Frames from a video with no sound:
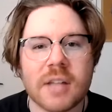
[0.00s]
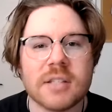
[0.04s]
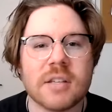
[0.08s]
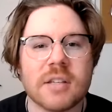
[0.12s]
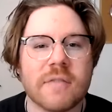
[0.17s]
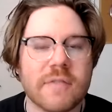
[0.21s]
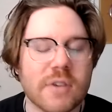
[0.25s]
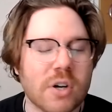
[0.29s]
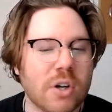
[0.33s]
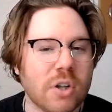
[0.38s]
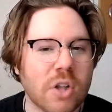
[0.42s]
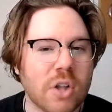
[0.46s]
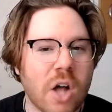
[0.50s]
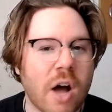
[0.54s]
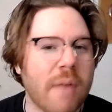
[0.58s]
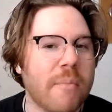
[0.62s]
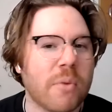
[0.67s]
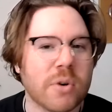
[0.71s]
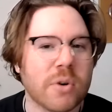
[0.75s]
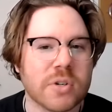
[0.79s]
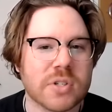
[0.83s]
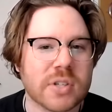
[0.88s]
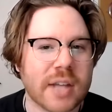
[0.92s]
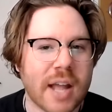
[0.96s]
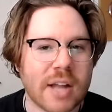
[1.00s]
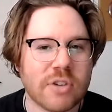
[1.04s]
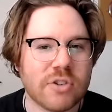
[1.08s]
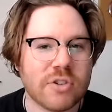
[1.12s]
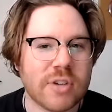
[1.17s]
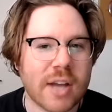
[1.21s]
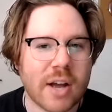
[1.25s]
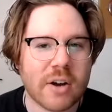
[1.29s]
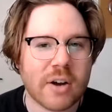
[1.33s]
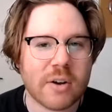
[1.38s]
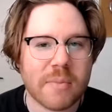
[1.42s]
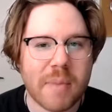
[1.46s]
I feel a lot more sketched
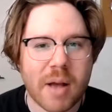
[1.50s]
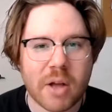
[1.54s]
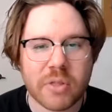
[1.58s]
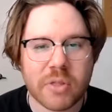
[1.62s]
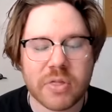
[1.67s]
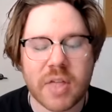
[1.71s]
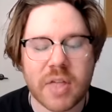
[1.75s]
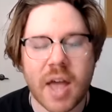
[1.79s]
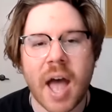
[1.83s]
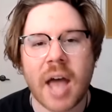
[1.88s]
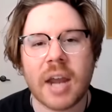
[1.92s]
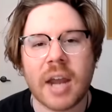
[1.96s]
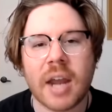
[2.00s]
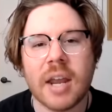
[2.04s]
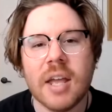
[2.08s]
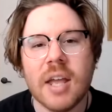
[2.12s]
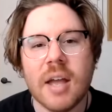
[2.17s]
out about that,